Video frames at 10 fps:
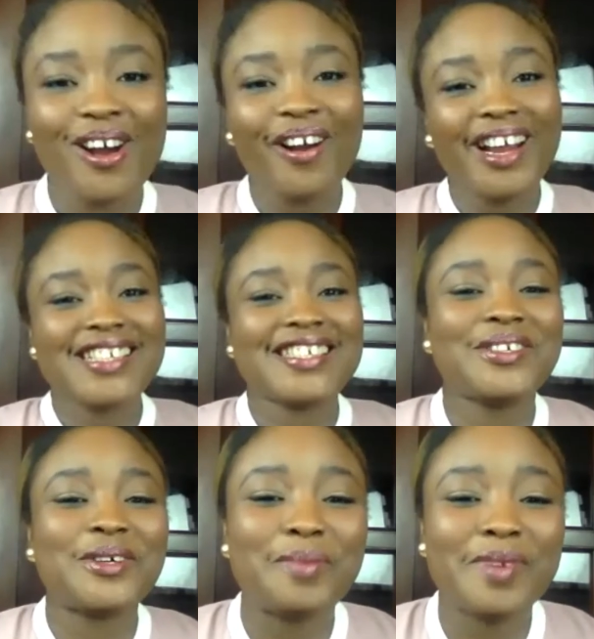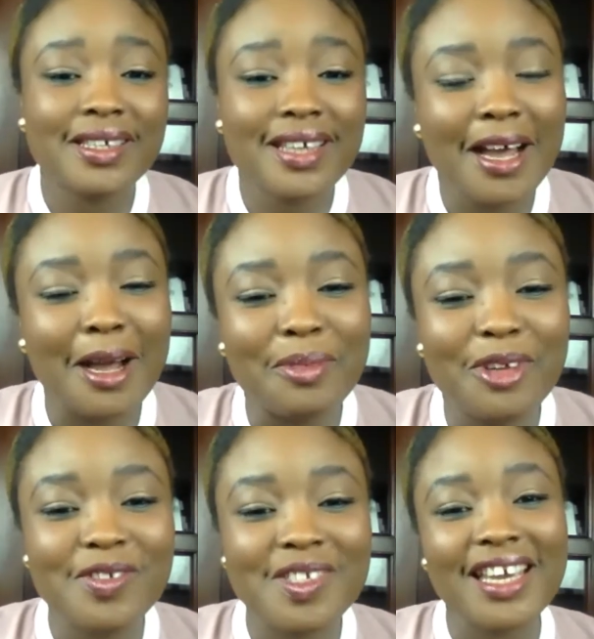All right, Tobi,
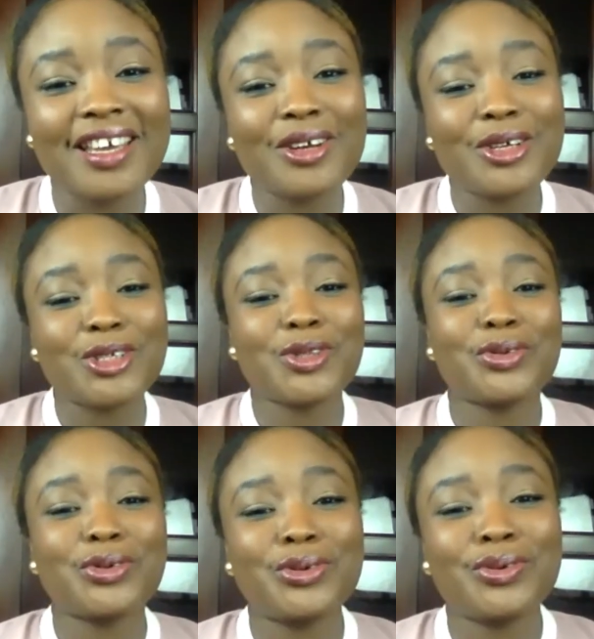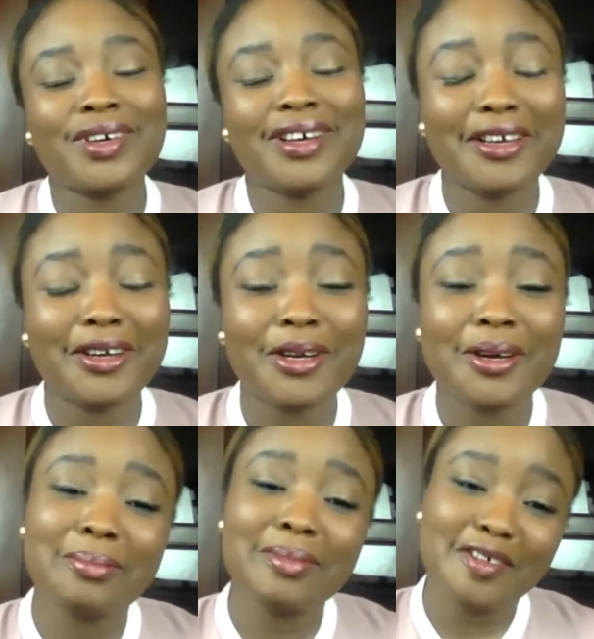you've taken us through a
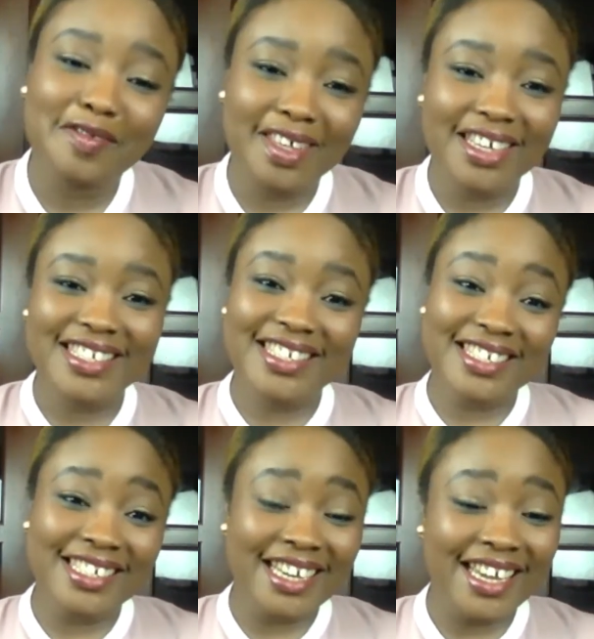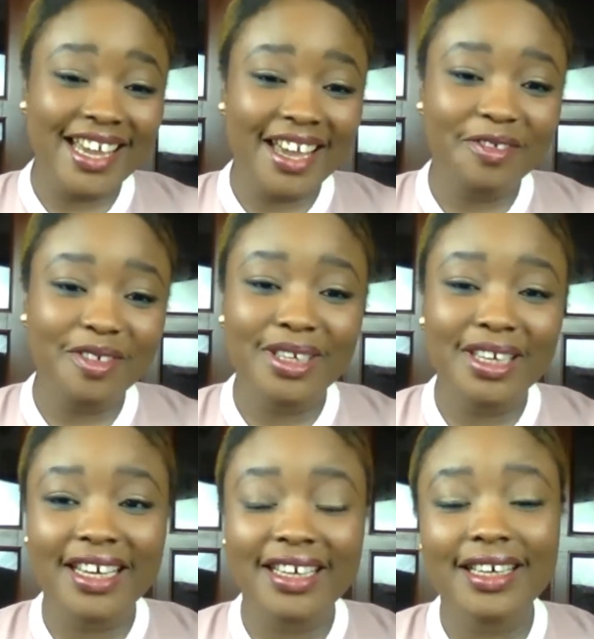number of things today. I feel
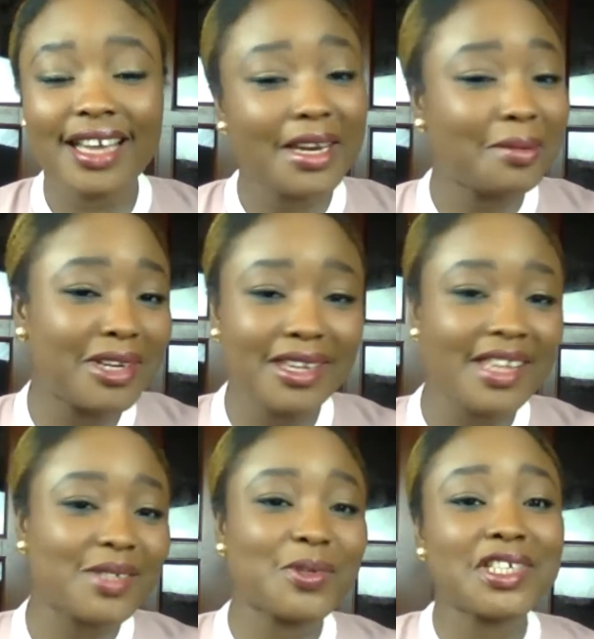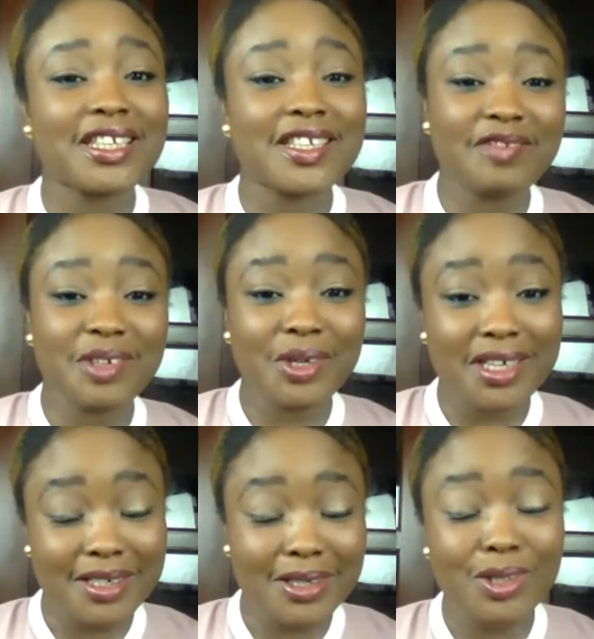like anybody that's watching this video
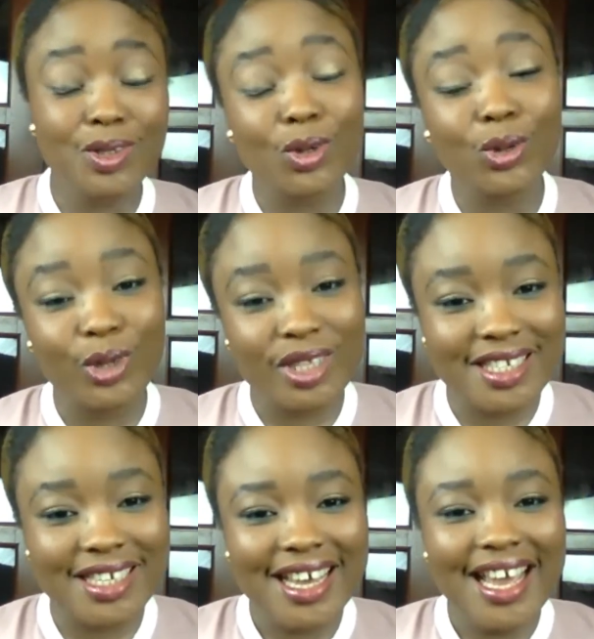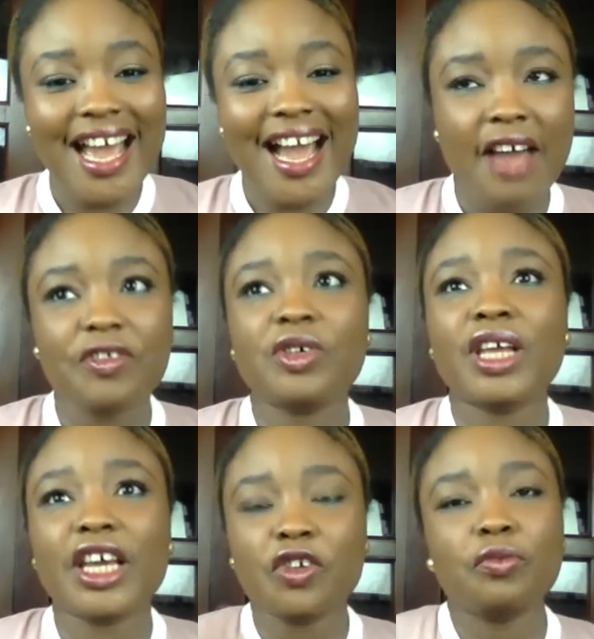has learned some notes. I feel
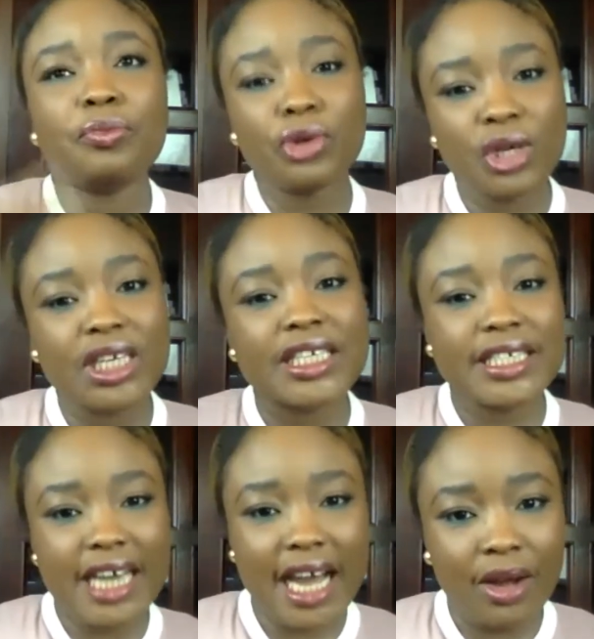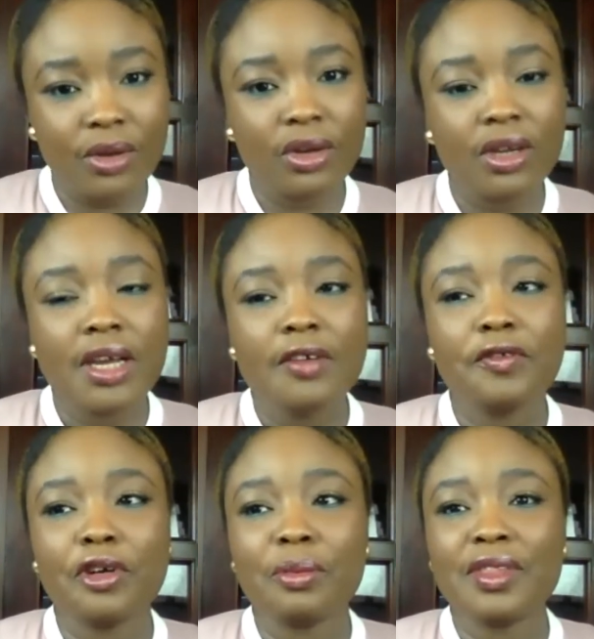like you've broken it down
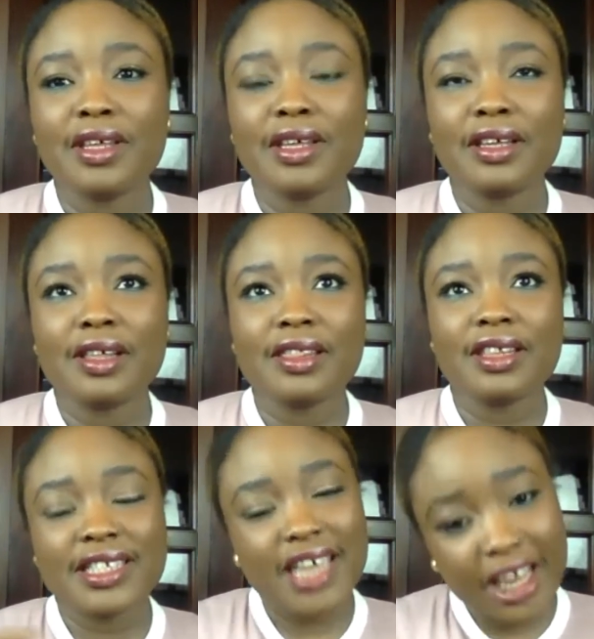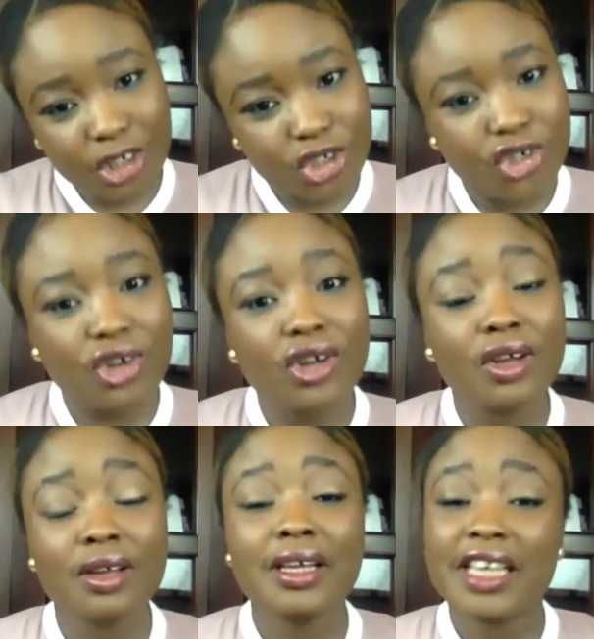from the
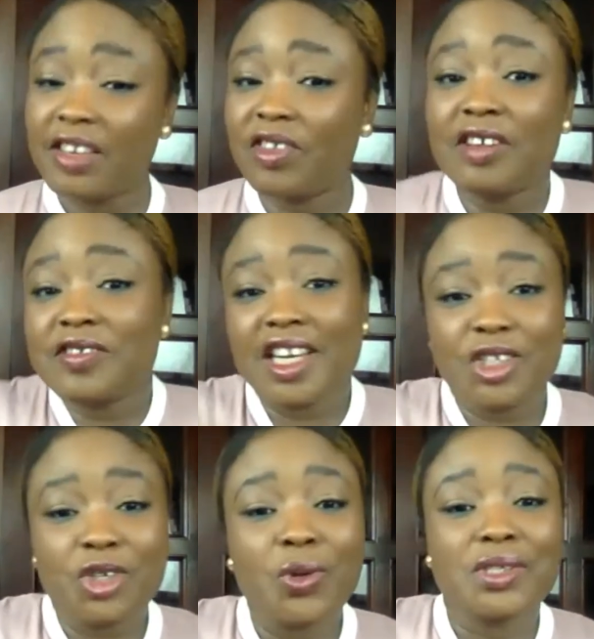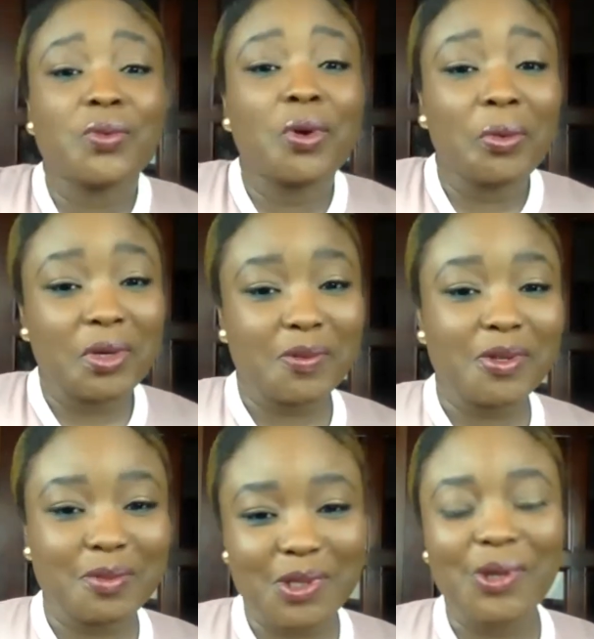texture, even if texture wasn't what we're
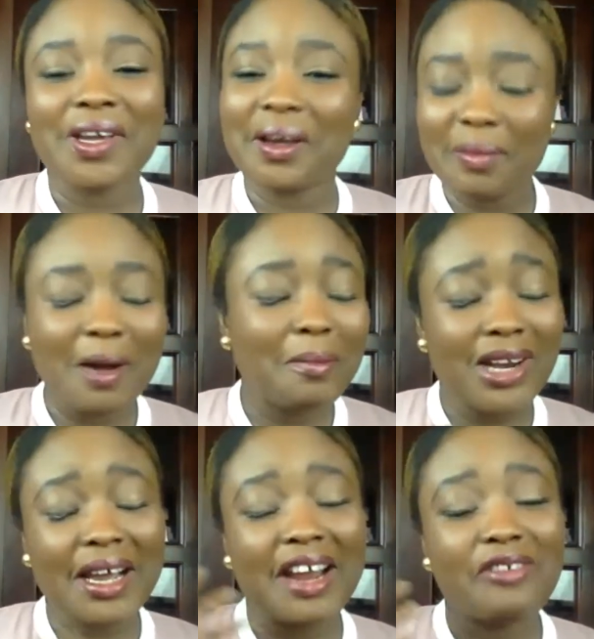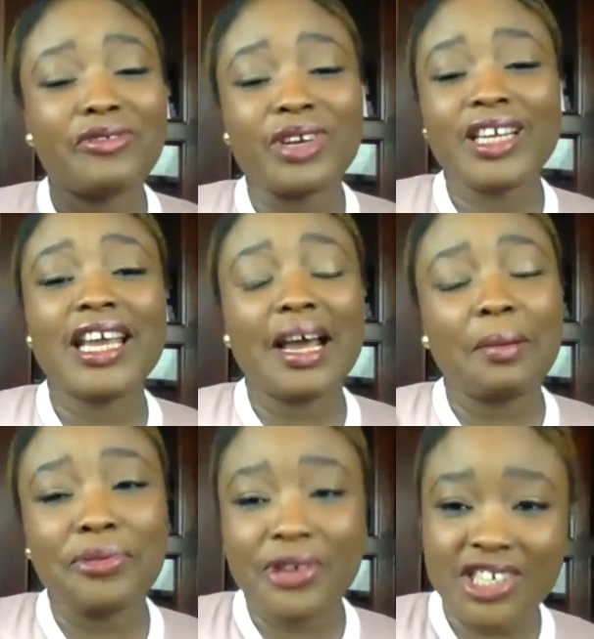supposed to be talking about, but I really
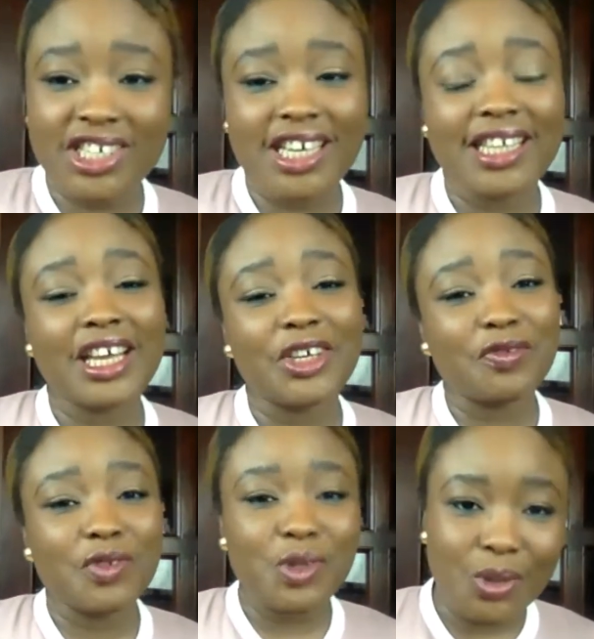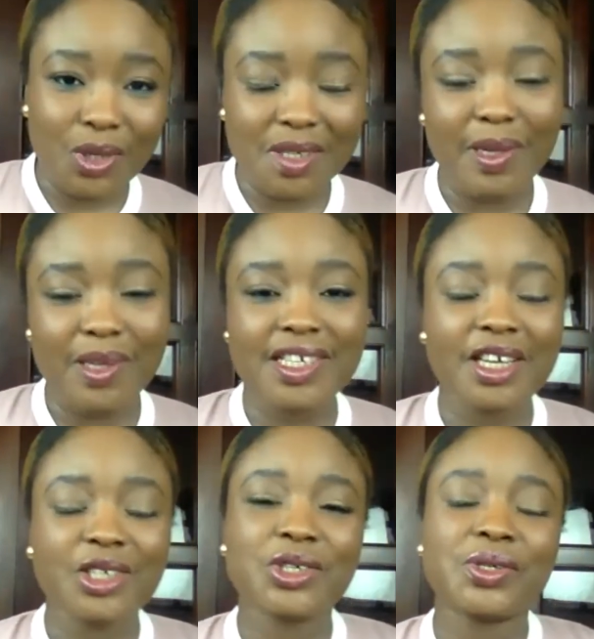appreciate that you've told us about
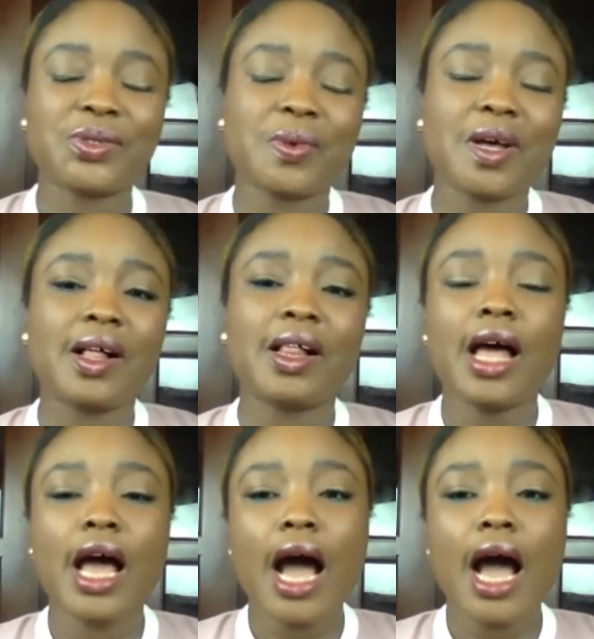texture as well.